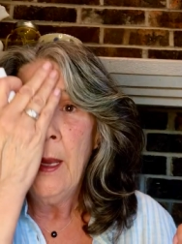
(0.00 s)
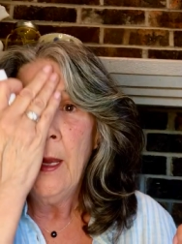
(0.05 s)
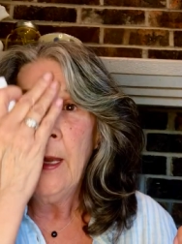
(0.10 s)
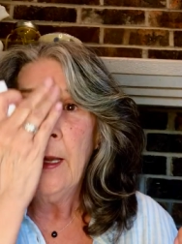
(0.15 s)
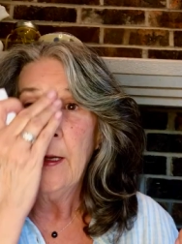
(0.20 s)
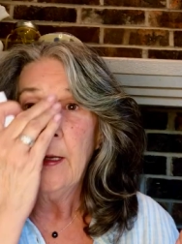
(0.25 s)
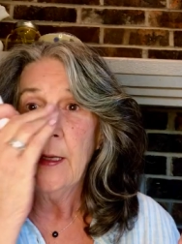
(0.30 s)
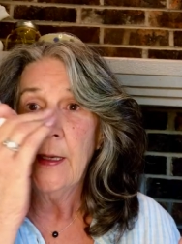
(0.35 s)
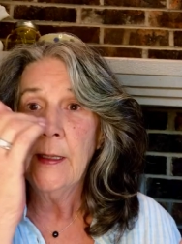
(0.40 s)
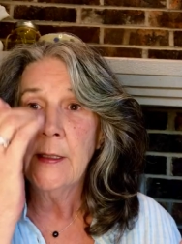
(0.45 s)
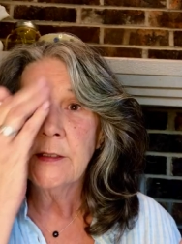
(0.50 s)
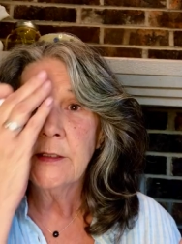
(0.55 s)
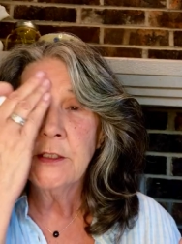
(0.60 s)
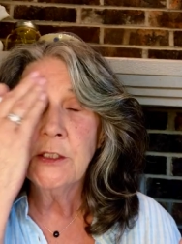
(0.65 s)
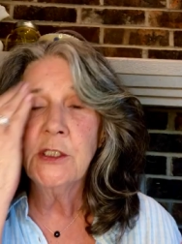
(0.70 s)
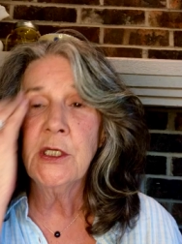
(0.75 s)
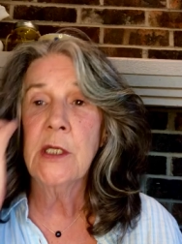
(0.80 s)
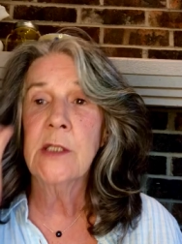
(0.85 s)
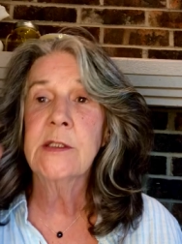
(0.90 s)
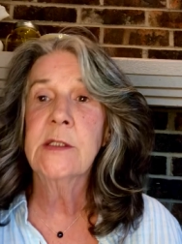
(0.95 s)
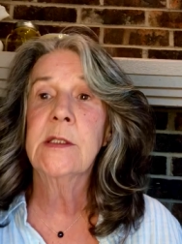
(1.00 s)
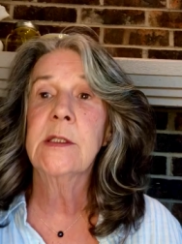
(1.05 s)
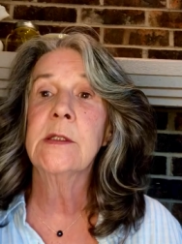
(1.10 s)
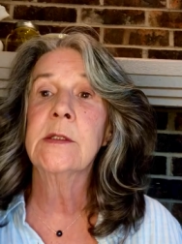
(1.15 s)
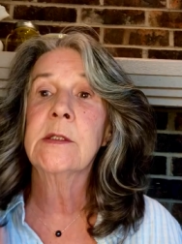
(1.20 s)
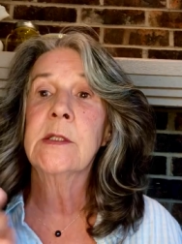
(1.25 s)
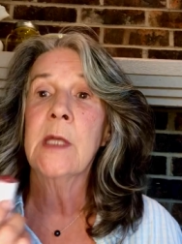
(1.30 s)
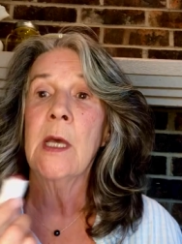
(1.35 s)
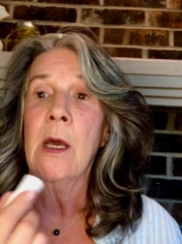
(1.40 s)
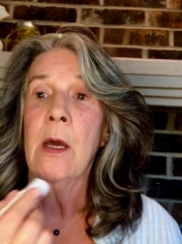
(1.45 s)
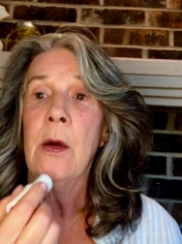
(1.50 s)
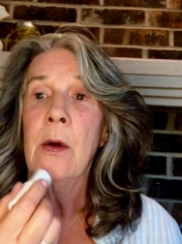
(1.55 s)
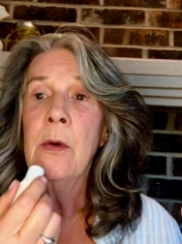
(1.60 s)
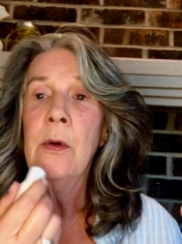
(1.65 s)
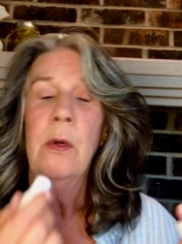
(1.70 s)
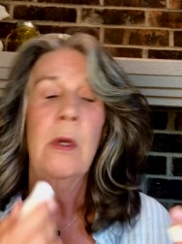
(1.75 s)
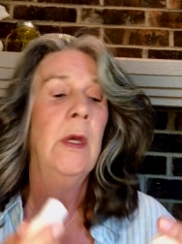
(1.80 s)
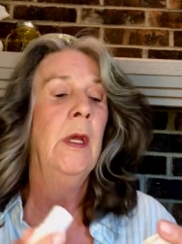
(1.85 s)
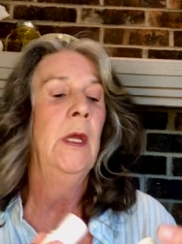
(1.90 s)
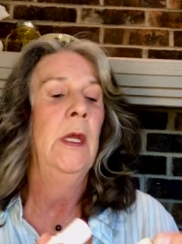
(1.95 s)
And it is just as
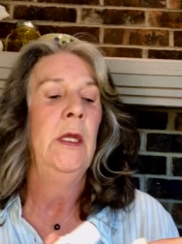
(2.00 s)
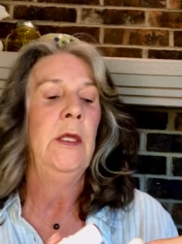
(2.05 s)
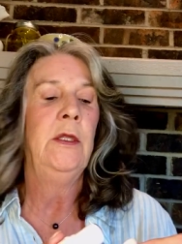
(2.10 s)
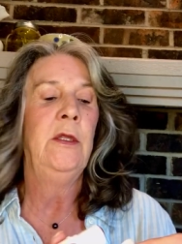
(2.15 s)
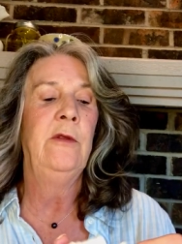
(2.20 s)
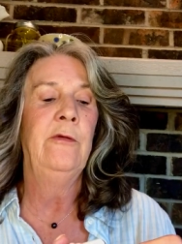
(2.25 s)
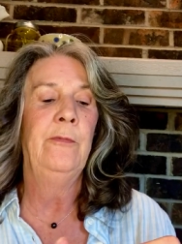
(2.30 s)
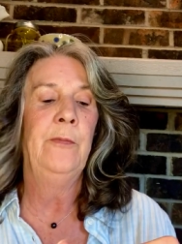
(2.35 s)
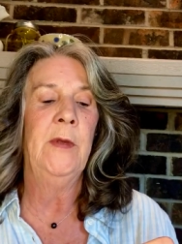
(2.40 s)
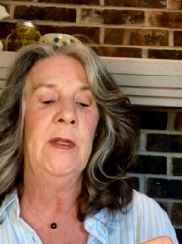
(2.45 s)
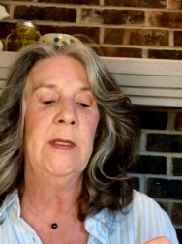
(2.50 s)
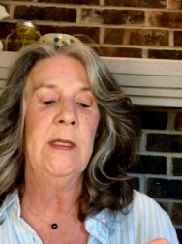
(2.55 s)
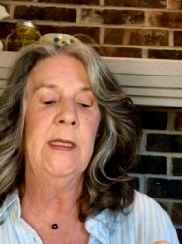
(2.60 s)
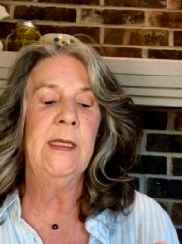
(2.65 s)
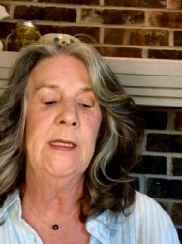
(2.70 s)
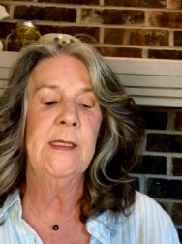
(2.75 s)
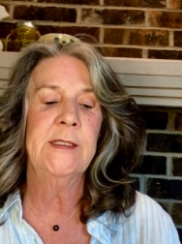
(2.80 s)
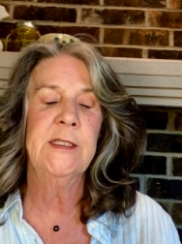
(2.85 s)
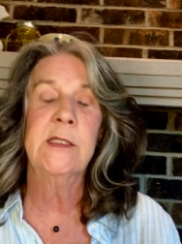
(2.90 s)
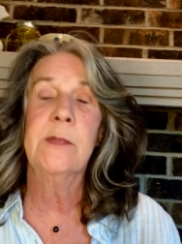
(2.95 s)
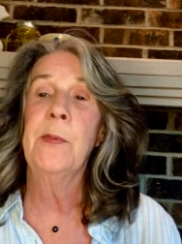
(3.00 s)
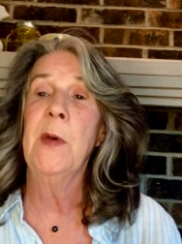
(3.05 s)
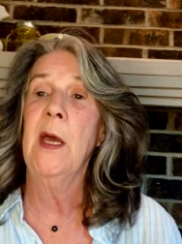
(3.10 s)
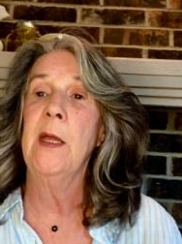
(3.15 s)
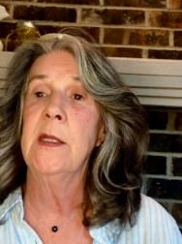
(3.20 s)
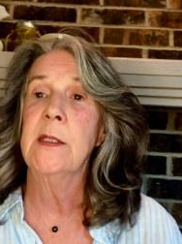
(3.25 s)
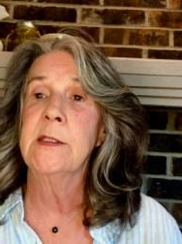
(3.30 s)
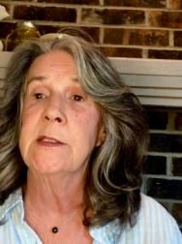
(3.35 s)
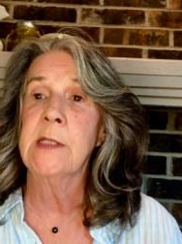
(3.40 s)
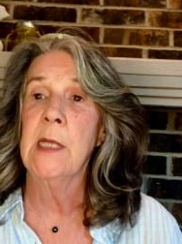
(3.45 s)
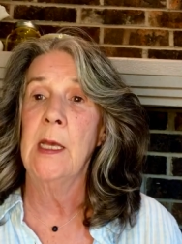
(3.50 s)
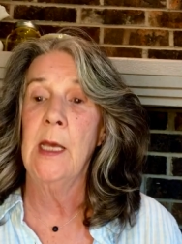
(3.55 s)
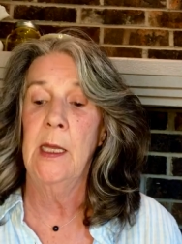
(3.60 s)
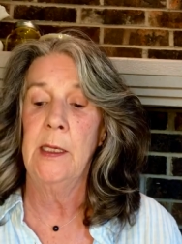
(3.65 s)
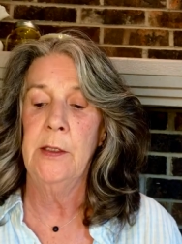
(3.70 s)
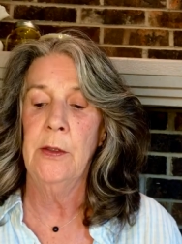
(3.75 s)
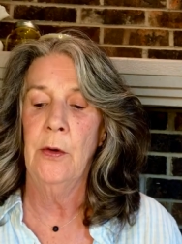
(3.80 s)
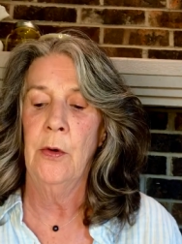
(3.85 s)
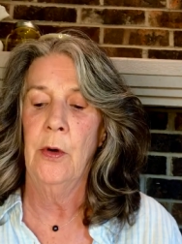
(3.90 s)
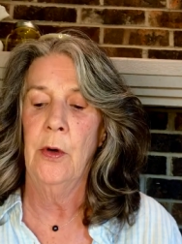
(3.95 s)
though you've been kissed by the
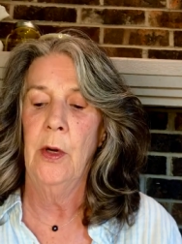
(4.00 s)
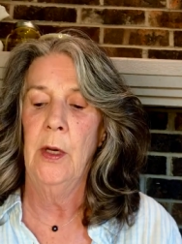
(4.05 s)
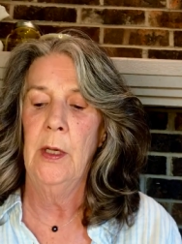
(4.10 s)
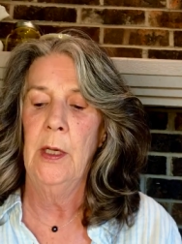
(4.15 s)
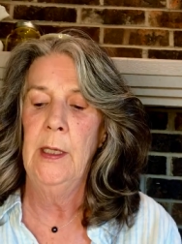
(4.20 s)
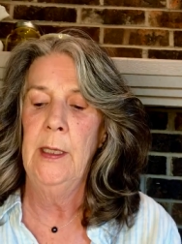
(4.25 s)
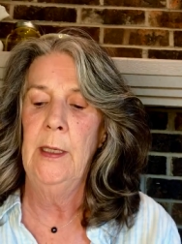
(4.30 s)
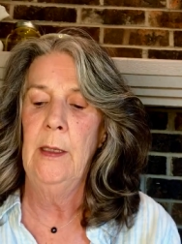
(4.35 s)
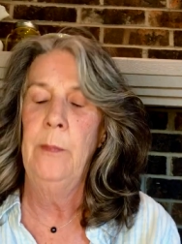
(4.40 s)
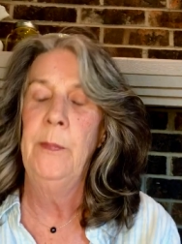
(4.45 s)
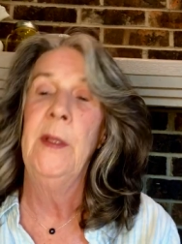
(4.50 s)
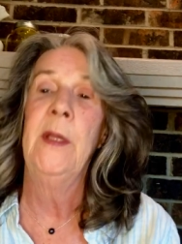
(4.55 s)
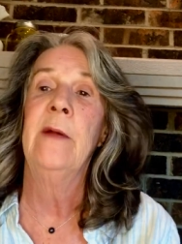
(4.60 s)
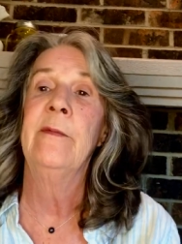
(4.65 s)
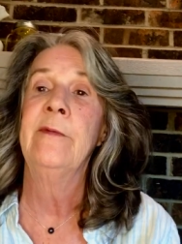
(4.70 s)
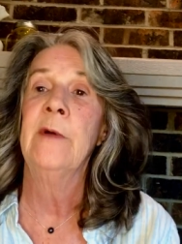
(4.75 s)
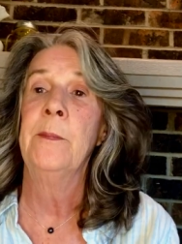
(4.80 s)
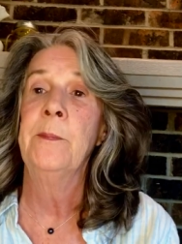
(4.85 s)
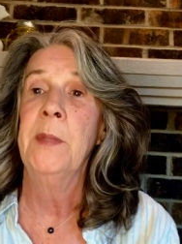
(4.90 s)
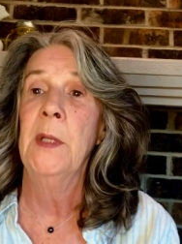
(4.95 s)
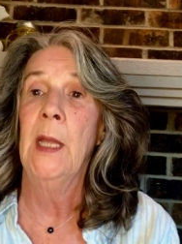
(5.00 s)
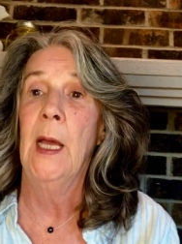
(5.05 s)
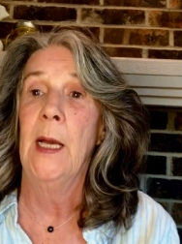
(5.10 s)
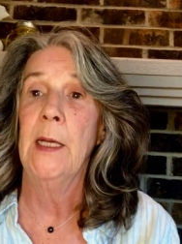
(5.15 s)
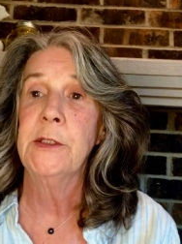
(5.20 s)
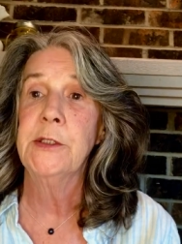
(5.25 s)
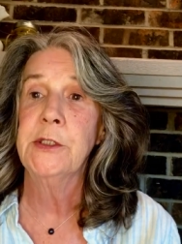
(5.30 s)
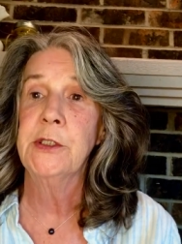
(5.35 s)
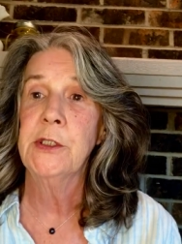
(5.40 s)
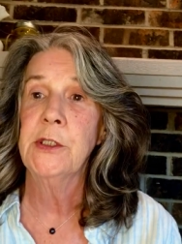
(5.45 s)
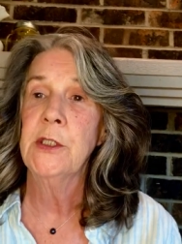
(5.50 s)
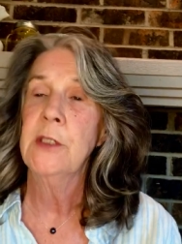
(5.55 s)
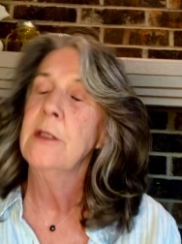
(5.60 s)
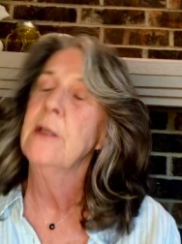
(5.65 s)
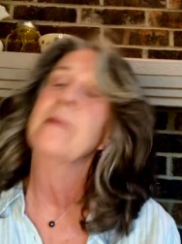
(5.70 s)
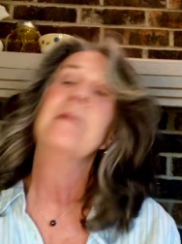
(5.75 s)
sun or a little bit of a blush.